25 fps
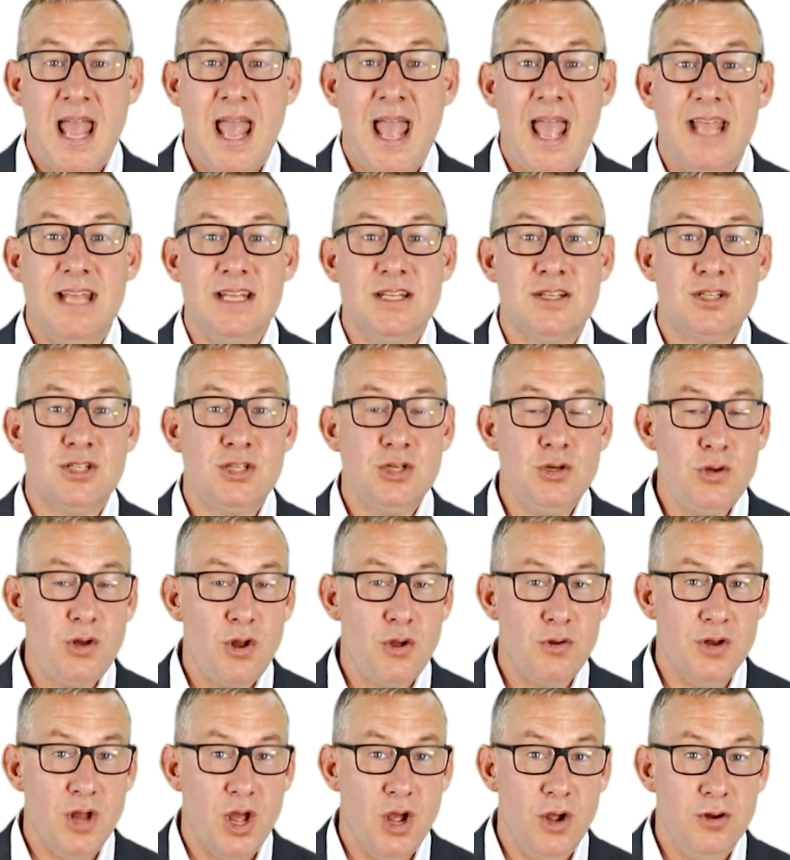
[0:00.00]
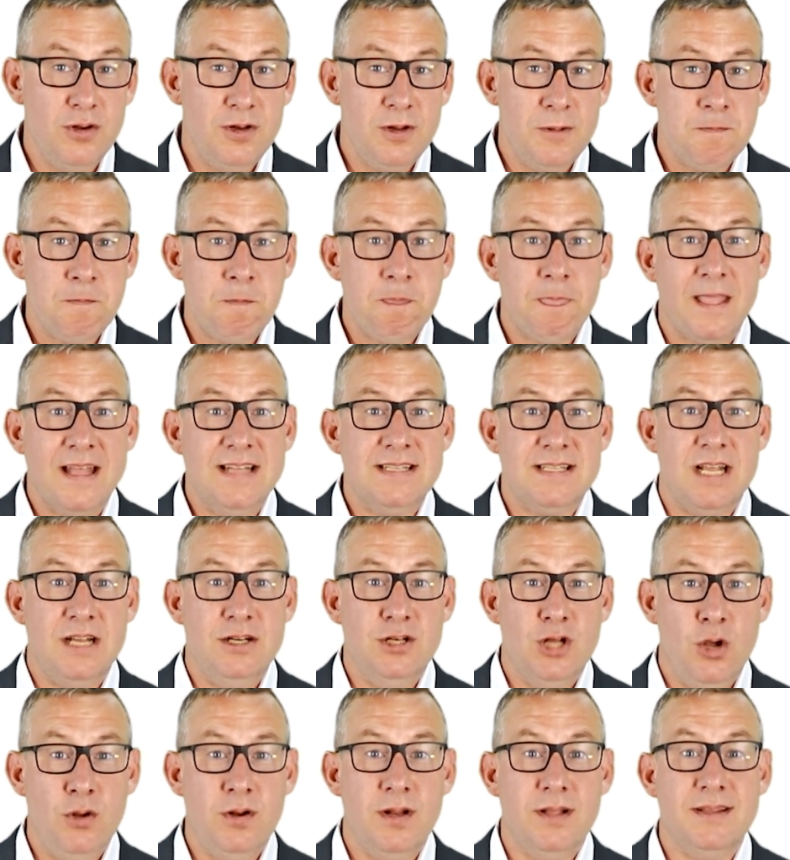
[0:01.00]
A pseudonode is a
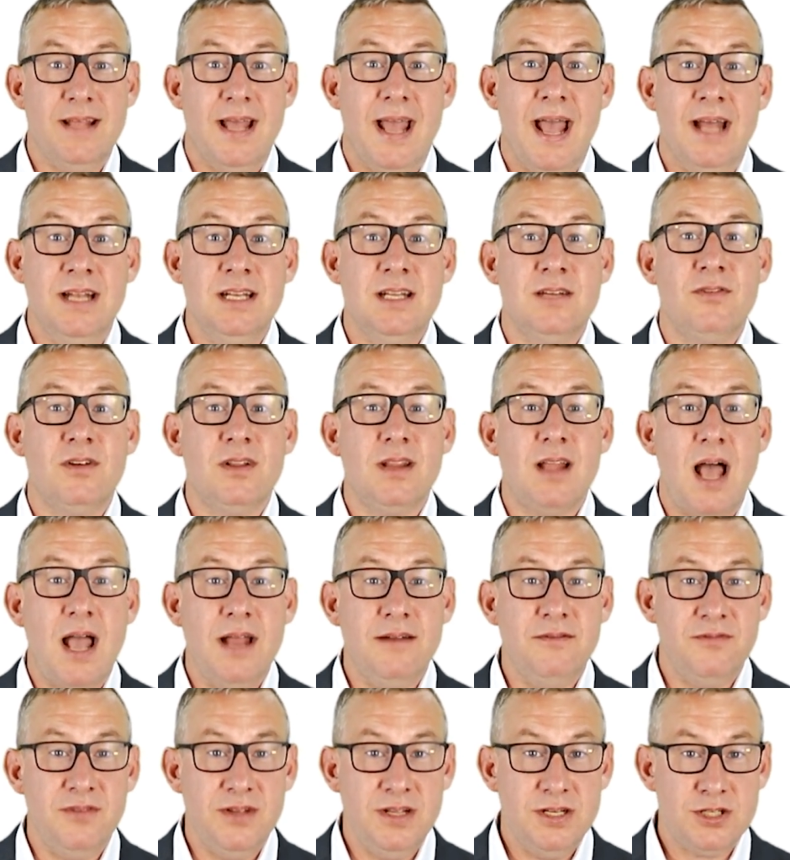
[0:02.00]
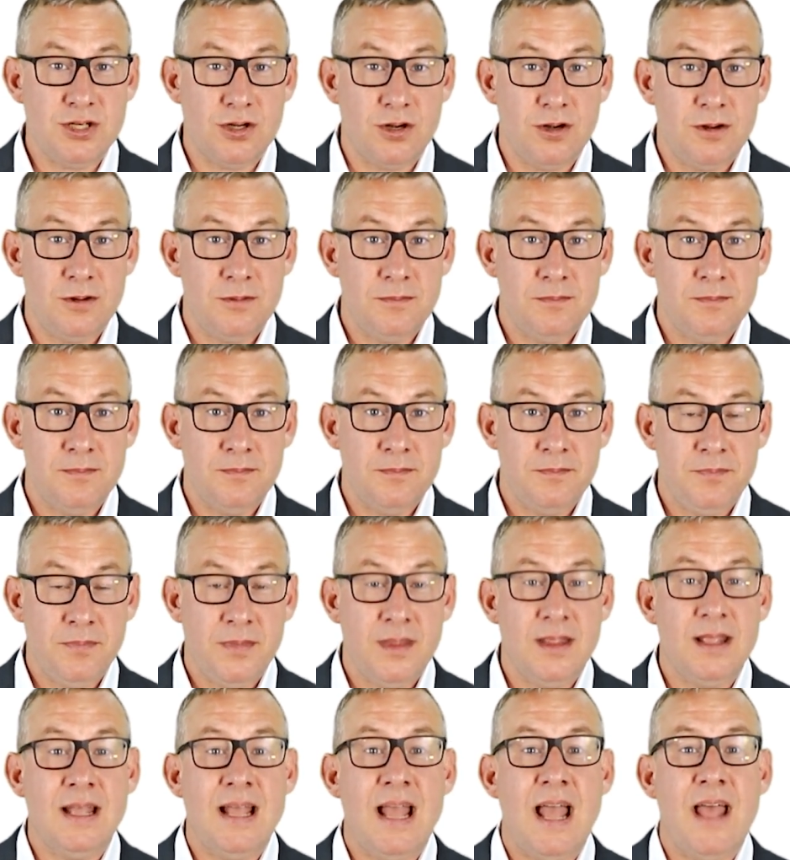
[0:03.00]
node at the end of a line feature
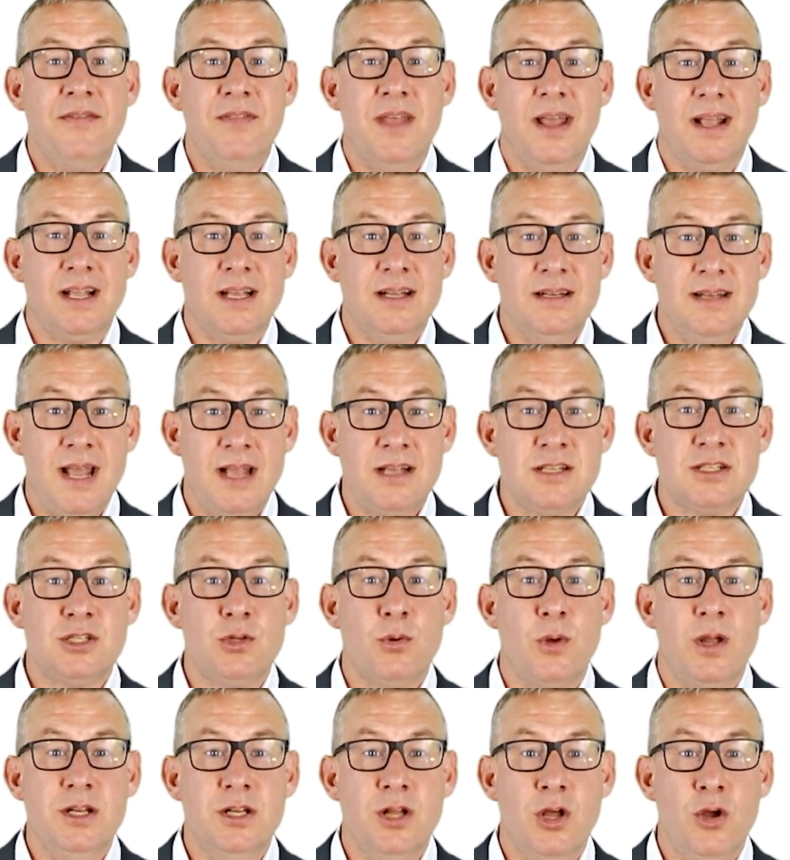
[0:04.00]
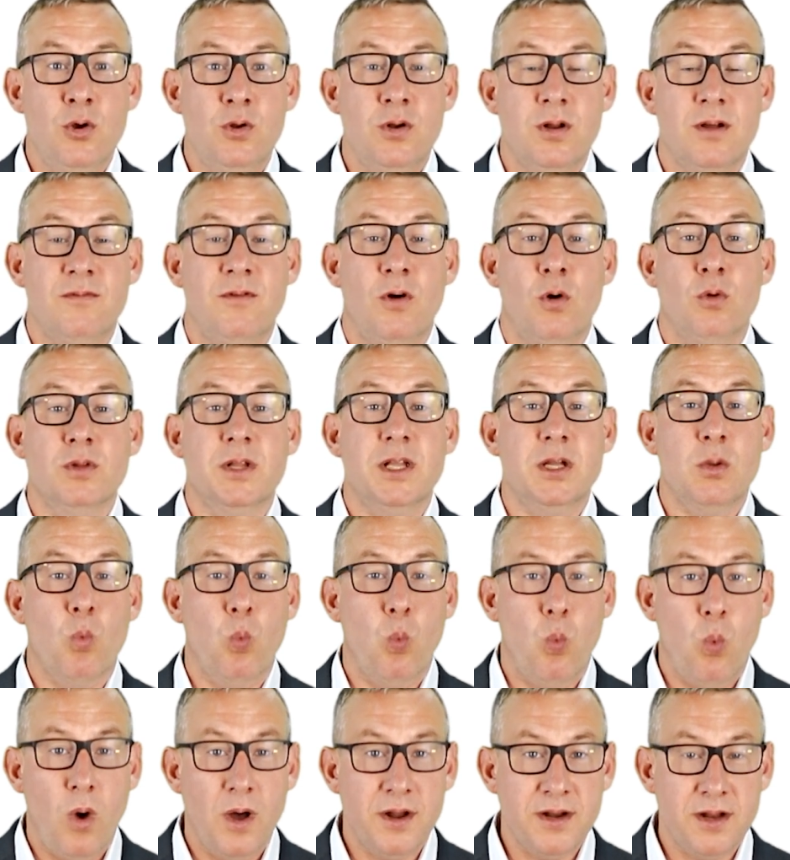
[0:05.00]
that connects to a node of only
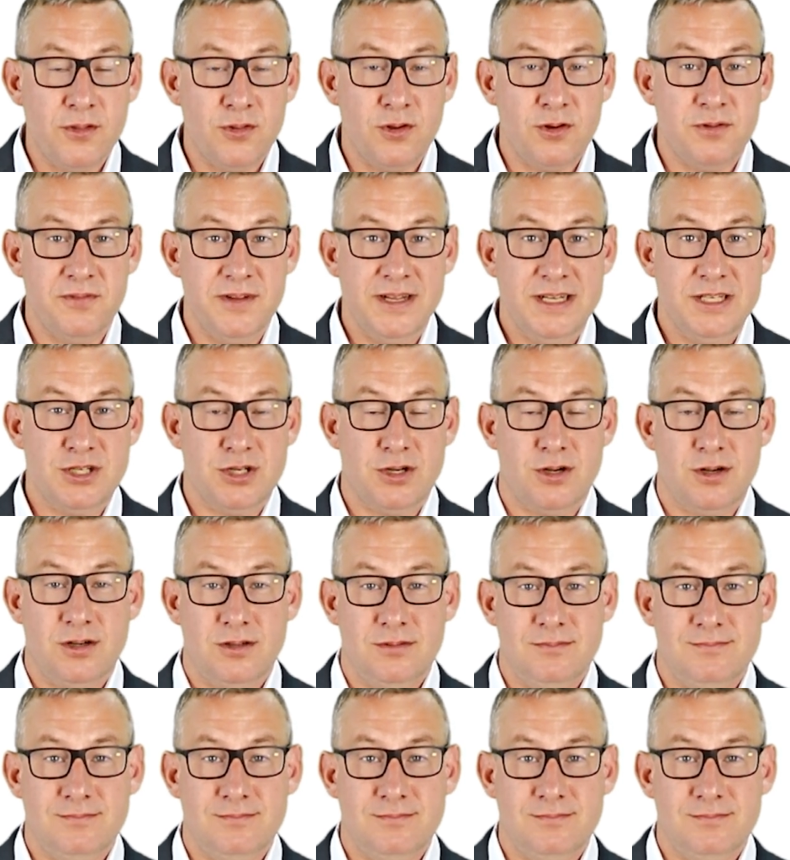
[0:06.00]
one other feature.